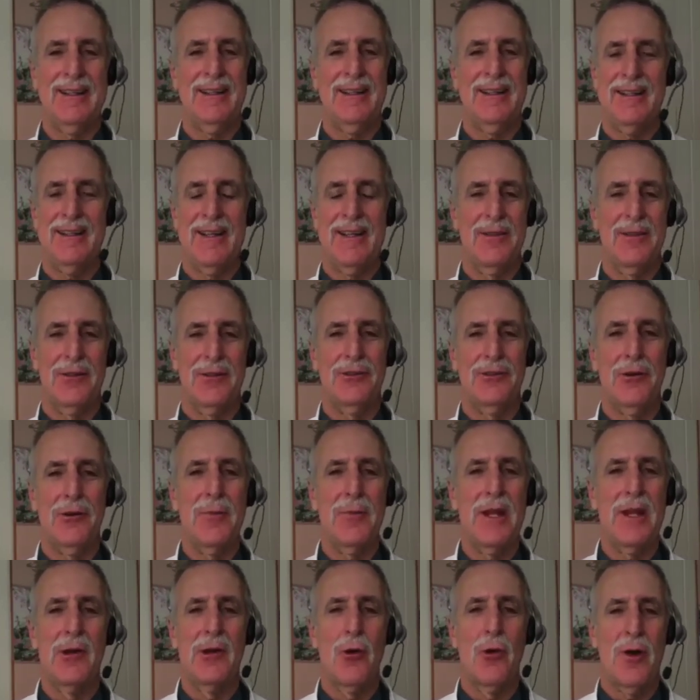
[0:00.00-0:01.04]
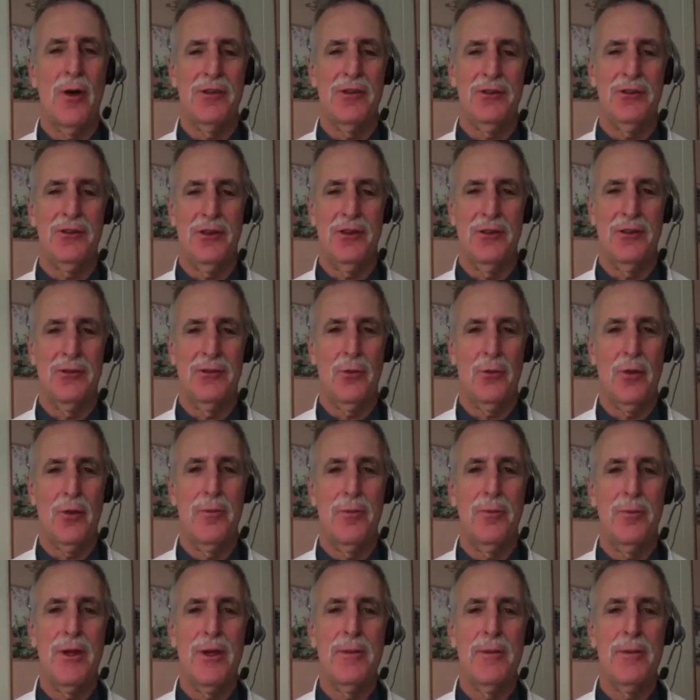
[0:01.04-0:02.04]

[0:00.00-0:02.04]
I'd like. To, there's so many questions.